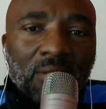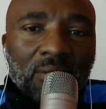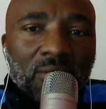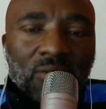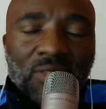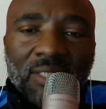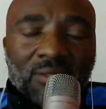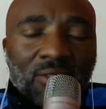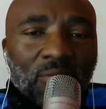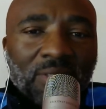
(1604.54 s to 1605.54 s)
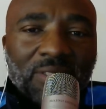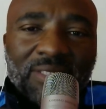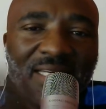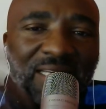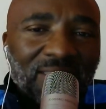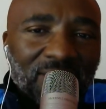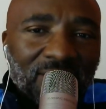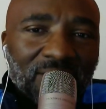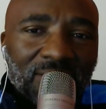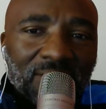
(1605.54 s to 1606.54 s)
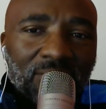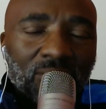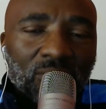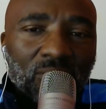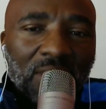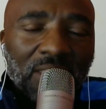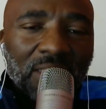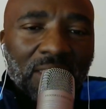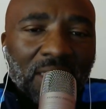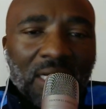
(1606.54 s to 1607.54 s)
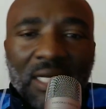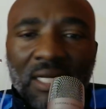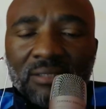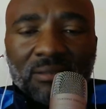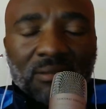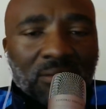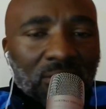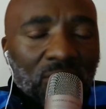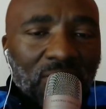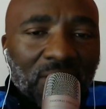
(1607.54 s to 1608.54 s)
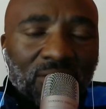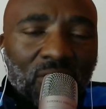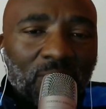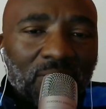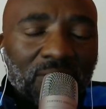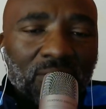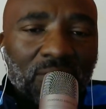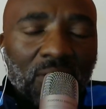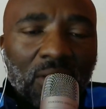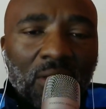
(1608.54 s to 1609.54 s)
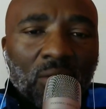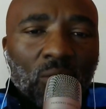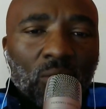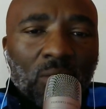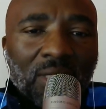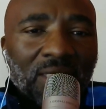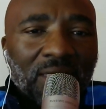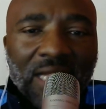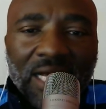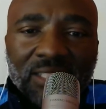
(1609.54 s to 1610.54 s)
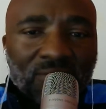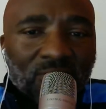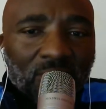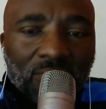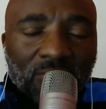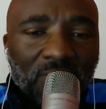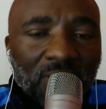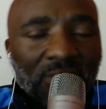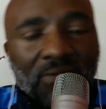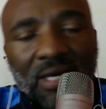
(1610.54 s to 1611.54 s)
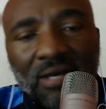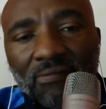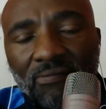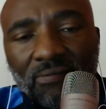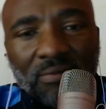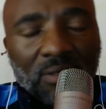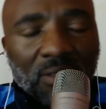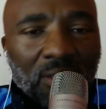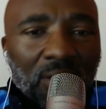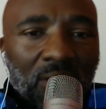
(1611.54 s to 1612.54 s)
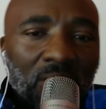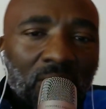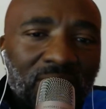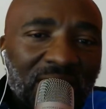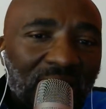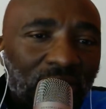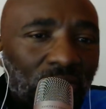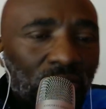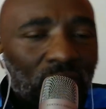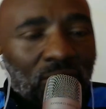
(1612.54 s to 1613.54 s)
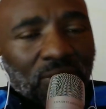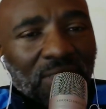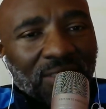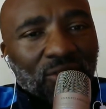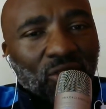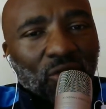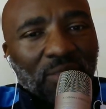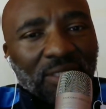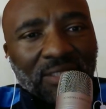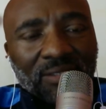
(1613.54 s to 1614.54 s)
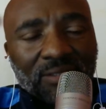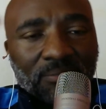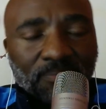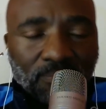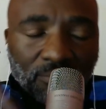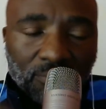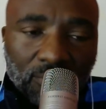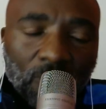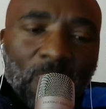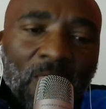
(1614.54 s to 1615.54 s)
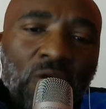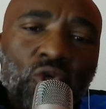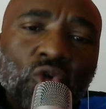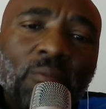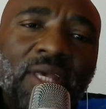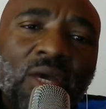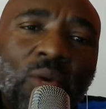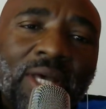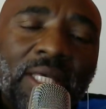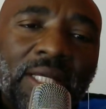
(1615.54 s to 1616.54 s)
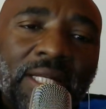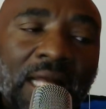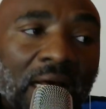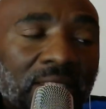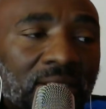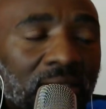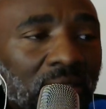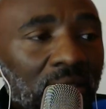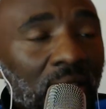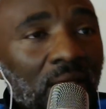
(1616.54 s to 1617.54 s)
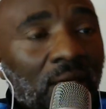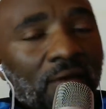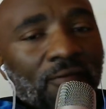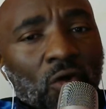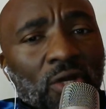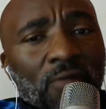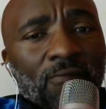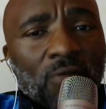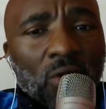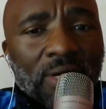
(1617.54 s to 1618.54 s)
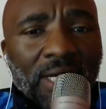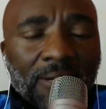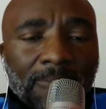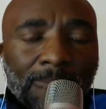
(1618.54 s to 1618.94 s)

socialist, communist, ANC, working class, socialist, communist, working class for EFF, COSATU, socialist, communist. So you'll be a working class, a voting fodder